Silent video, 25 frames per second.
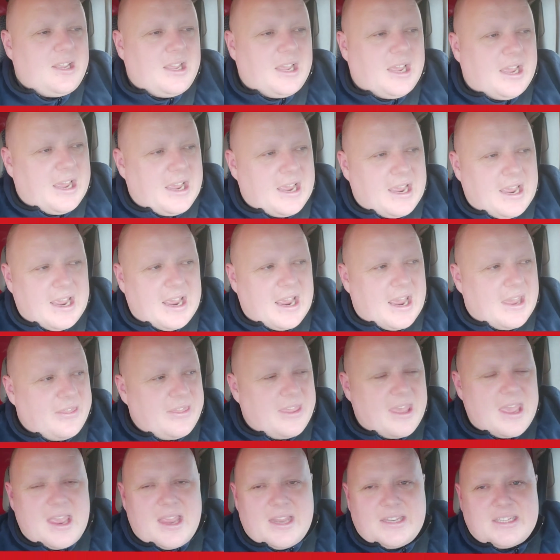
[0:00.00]
and
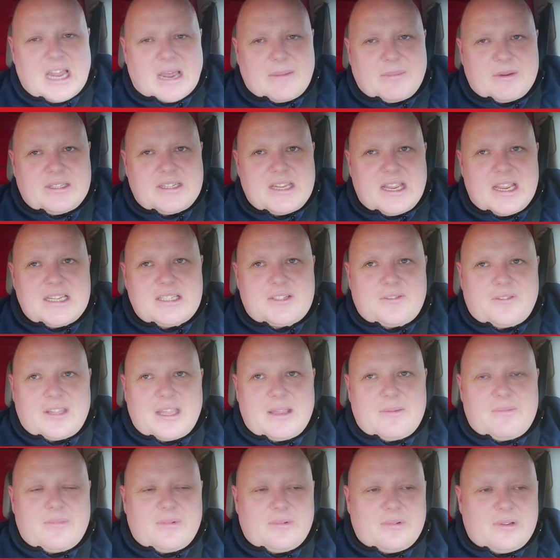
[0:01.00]
it's happy days for
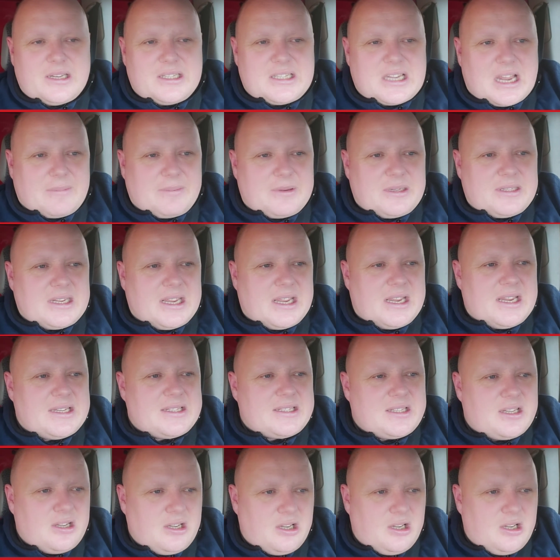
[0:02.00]
them. It's happy days.